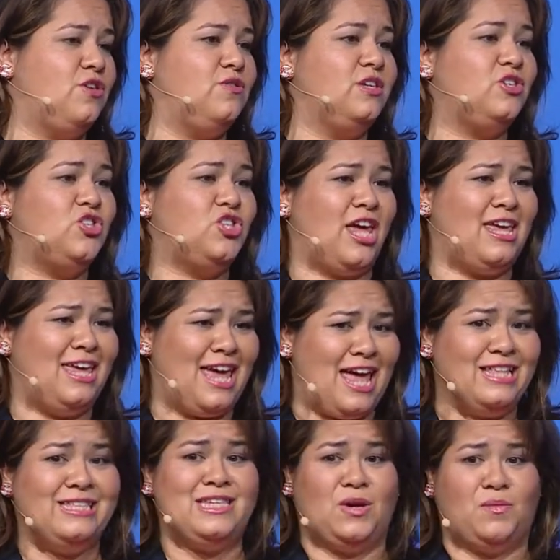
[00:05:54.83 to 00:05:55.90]
you this
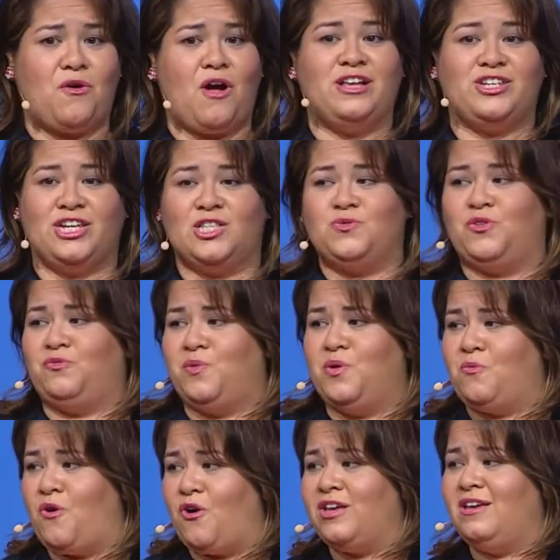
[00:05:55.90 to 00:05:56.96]
gigantic project we've
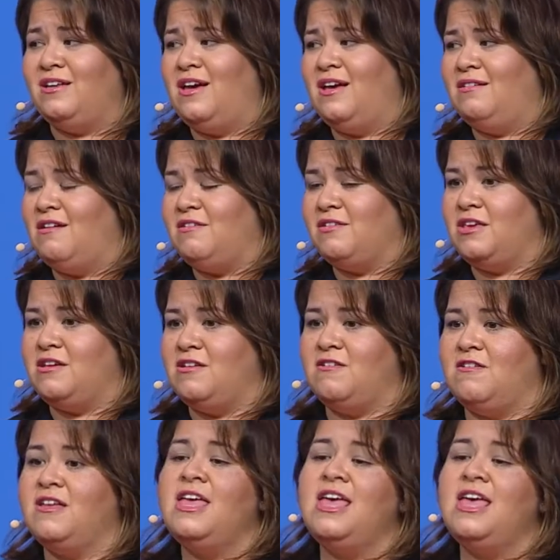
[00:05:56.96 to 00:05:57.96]
been working on all year